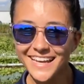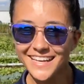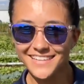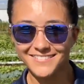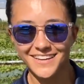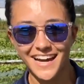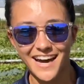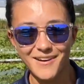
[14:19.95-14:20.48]

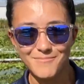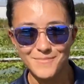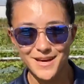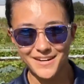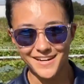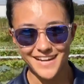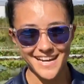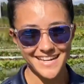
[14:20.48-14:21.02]
You've got
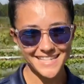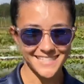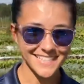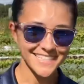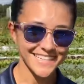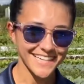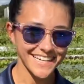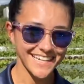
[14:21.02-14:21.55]
Mother Nature
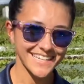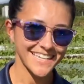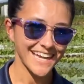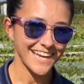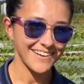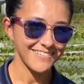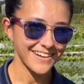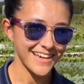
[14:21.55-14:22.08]
to
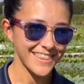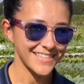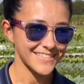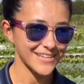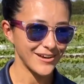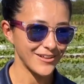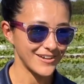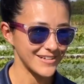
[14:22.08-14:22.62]
contend with,
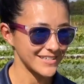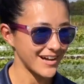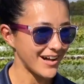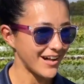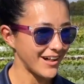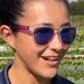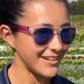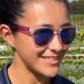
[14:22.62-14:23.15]
so there's
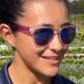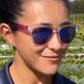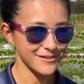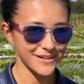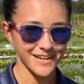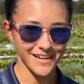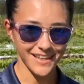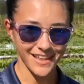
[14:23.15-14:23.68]
a
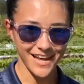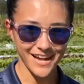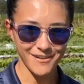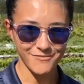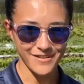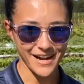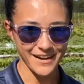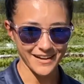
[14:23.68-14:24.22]
lot of
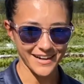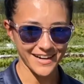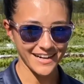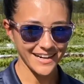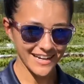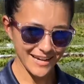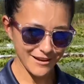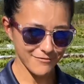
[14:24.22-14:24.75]

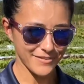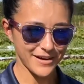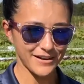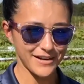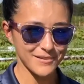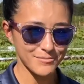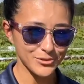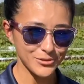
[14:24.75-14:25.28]

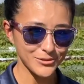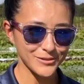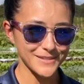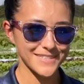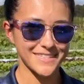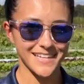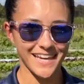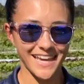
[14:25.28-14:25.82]

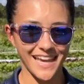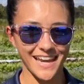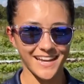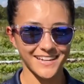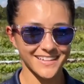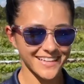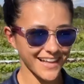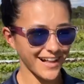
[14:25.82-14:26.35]
variables and
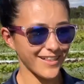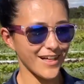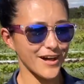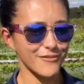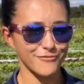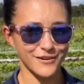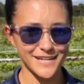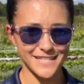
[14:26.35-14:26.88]
a lot
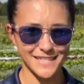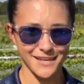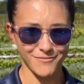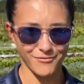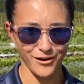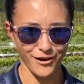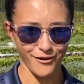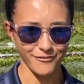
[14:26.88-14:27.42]
of risk
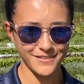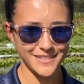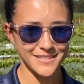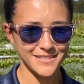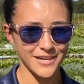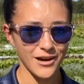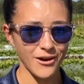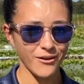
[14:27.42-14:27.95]
involved.
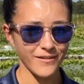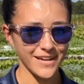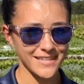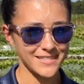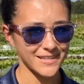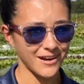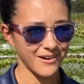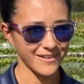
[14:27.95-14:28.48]
So
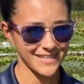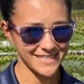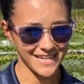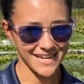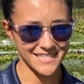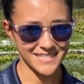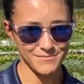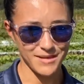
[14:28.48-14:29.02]
it's always
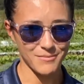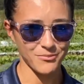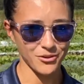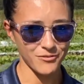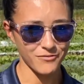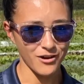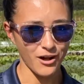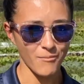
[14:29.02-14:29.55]
nice to be able to
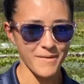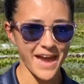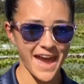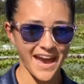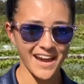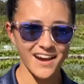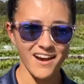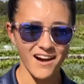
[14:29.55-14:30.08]
fall
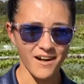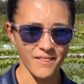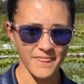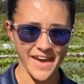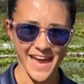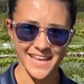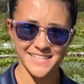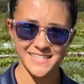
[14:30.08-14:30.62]
back on
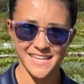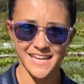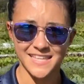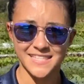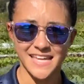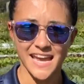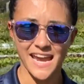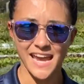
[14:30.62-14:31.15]
that
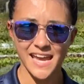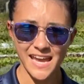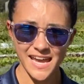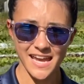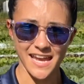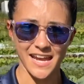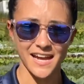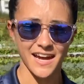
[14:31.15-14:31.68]
CSA
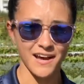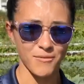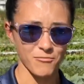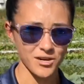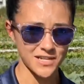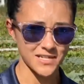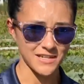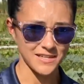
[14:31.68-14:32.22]
income,
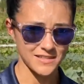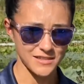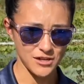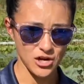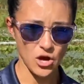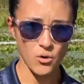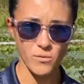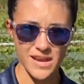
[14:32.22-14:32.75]
which is,
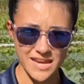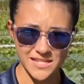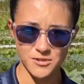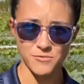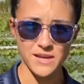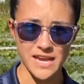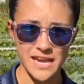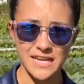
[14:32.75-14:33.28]
week to
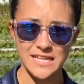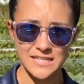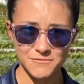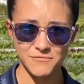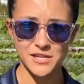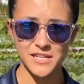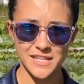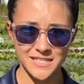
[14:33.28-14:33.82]
week. It's
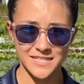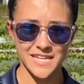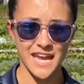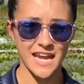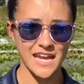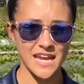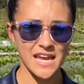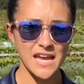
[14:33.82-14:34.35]
really
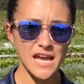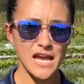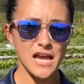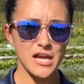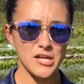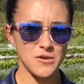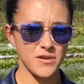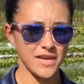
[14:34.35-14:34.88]
steady.
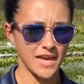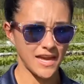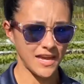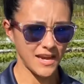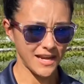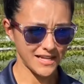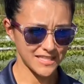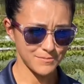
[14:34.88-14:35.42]
You
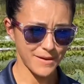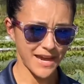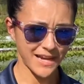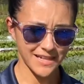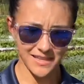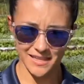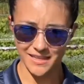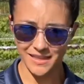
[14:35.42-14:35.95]
can
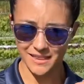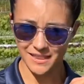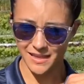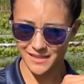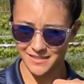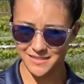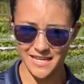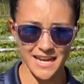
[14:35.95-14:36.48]
expect a
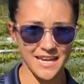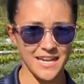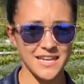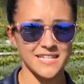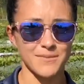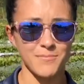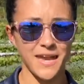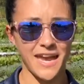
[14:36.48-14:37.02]
steady
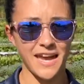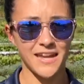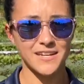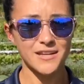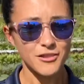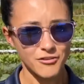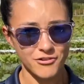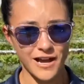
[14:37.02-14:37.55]
demand
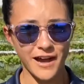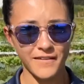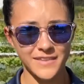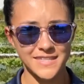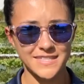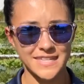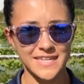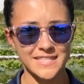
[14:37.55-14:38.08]
throughout the
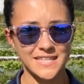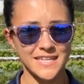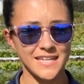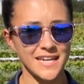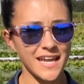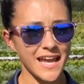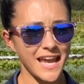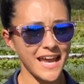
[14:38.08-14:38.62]

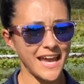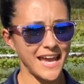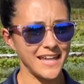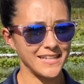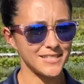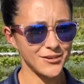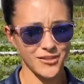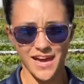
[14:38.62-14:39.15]
season,
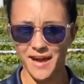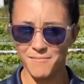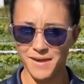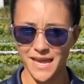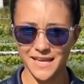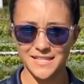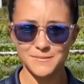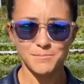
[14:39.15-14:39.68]
and so that
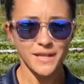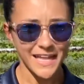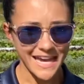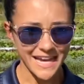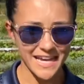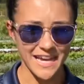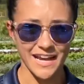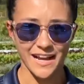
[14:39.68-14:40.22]
makes
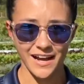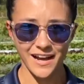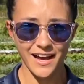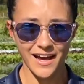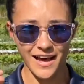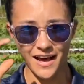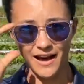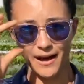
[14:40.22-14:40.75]
planning
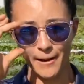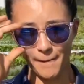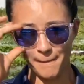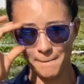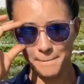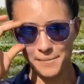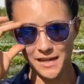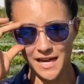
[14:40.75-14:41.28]

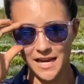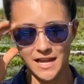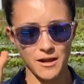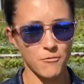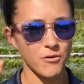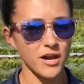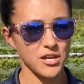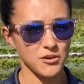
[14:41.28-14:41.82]

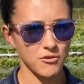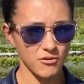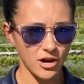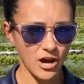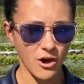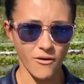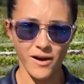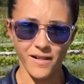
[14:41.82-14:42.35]
what you
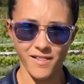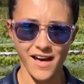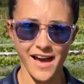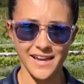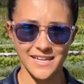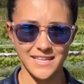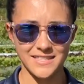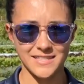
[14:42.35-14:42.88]
grow a lot
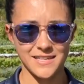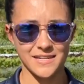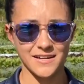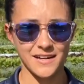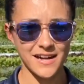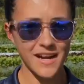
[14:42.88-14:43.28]
easier.